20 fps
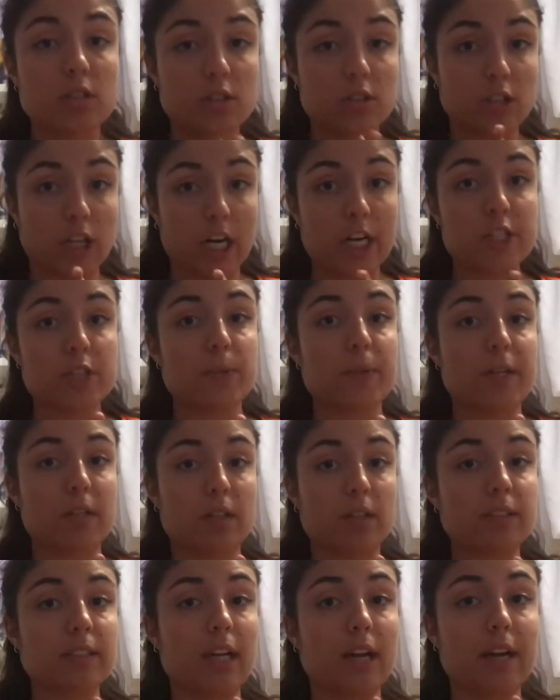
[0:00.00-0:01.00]
graduate
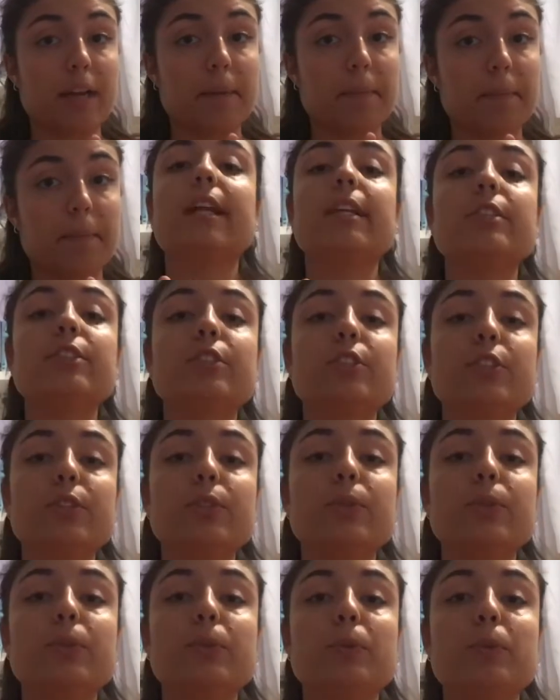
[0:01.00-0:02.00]
on time, and
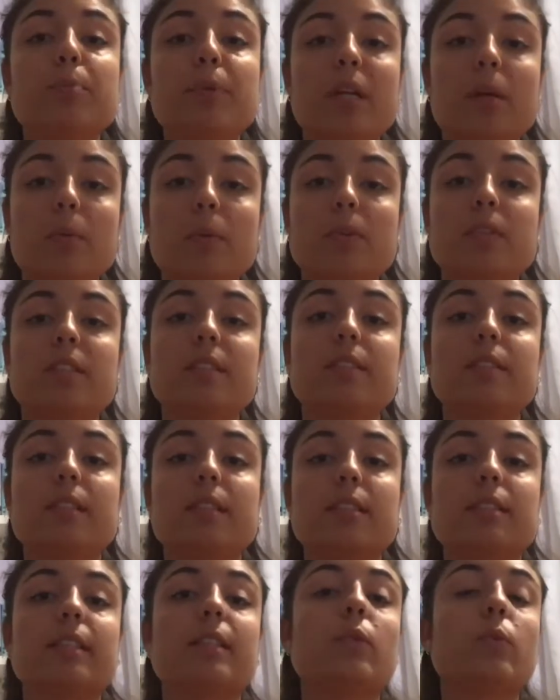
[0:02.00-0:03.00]
2, be able to
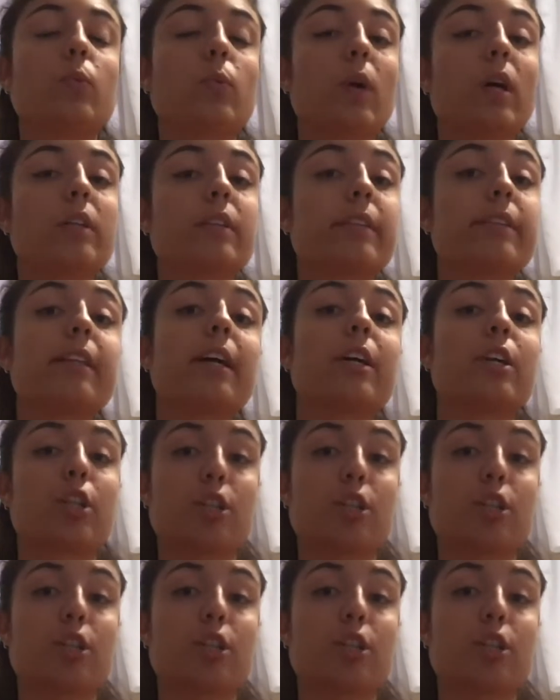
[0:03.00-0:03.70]
succeed well in that